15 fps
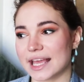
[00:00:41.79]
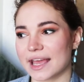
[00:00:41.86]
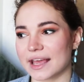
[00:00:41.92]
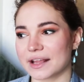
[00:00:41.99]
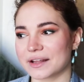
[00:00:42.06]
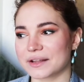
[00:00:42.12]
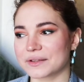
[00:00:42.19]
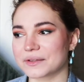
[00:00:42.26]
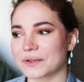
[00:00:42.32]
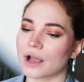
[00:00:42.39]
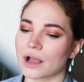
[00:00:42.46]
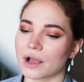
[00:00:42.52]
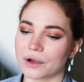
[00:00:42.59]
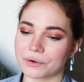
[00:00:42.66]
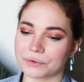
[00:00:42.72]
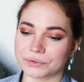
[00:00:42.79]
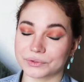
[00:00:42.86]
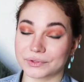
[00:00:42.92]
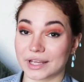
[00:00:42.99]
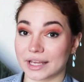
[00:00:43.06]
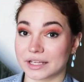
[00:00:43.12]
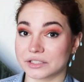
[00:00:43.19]
and how
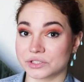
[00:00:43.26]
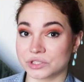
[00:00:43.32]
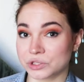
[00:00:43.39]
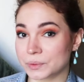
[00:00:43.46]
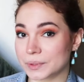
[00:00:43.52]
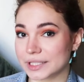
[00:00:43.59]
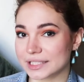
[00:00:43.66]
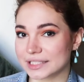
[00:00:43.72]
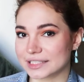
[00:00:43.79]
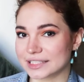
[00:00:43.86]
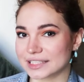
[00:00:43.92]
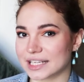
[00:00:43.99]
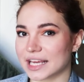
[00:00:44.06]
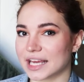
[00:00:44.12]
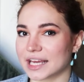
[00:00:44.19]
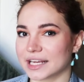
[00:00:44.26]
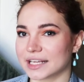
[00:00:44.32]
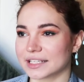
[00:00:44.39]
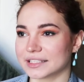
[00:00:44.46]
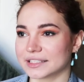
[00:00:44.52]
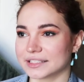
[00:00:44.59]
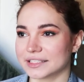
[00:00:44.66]
you can do it
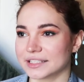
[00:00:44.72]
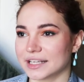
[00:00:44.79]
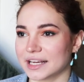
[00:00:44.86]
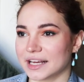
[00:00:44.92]
and